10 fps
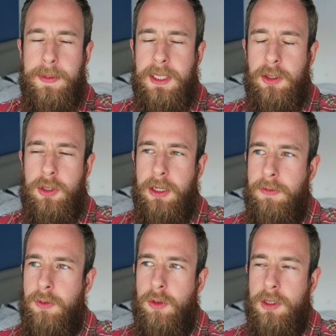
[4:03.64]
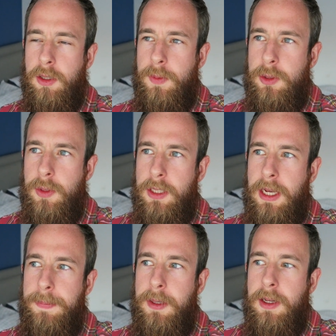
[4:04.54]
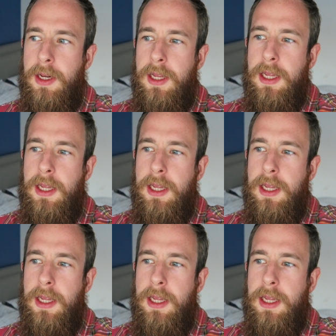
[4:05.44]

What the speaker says: the BBC or Channel 4, don't know which one yet, but